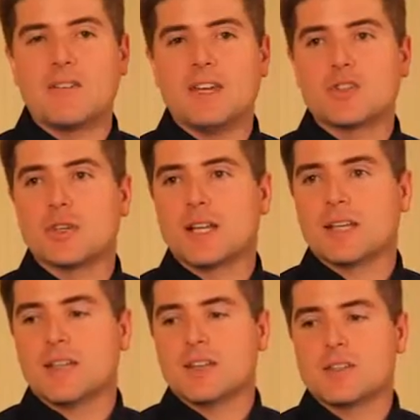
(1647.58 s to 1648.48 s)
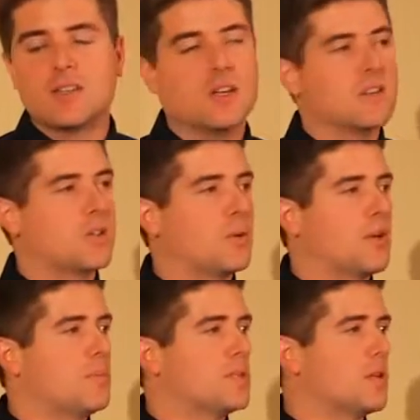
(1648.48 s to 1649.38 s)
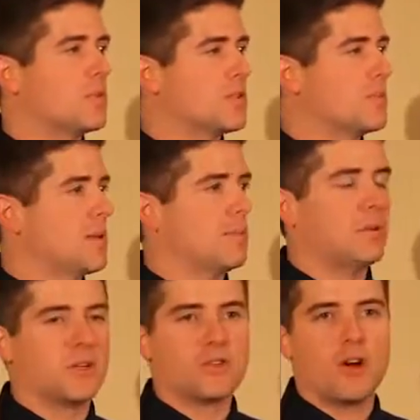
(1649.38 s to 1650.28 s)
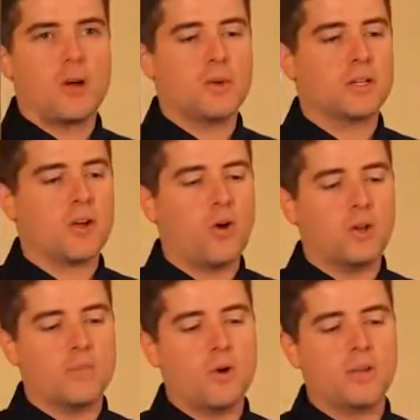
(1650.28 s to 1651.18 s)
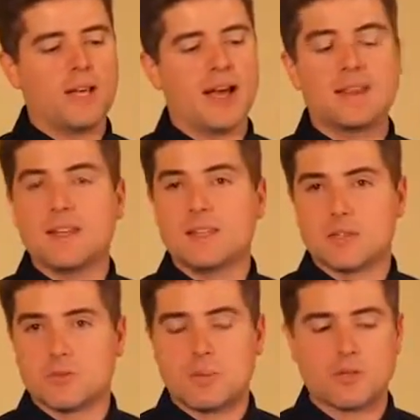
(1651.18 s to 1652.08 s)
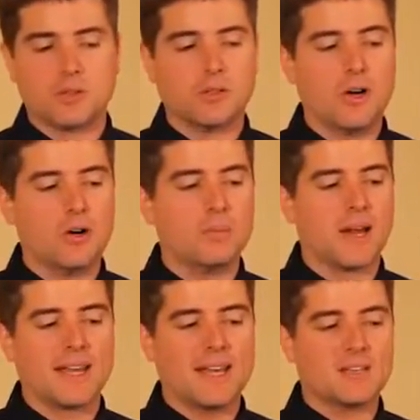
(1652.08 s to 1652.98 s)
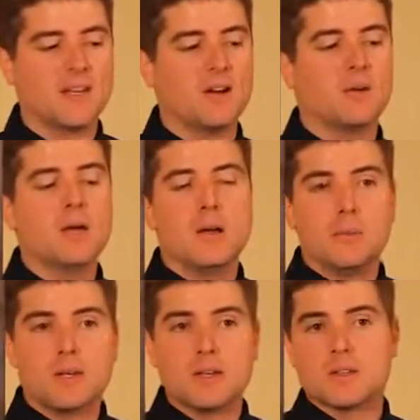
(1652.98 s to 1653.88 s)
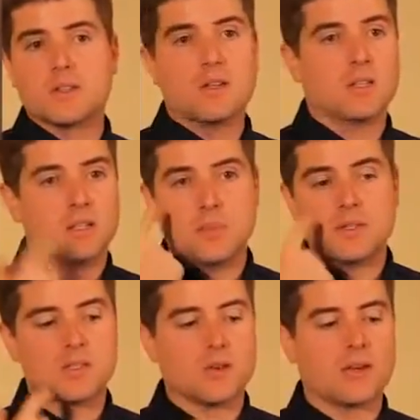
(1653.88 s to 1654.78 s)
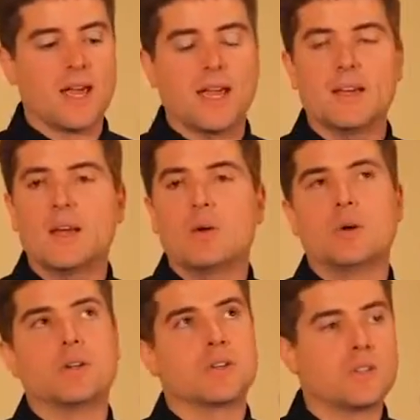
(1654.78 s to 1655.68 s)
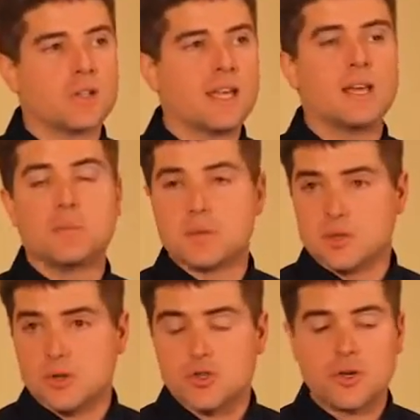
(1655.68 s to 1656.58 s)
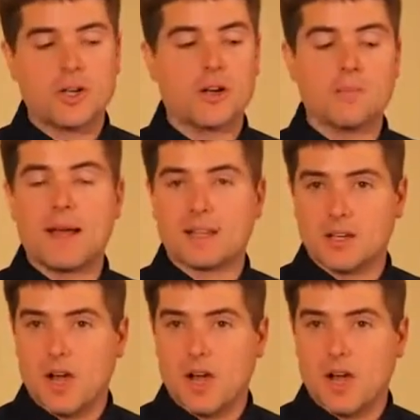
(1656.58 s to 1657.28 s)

have an injury like this, someone comes in with some type of blunt trauma, you're like, holy moly, I think it's a ruptured globe, but I can't tell because the limbus is okay. Well, you're stuck taking them to the surgery, cutting back that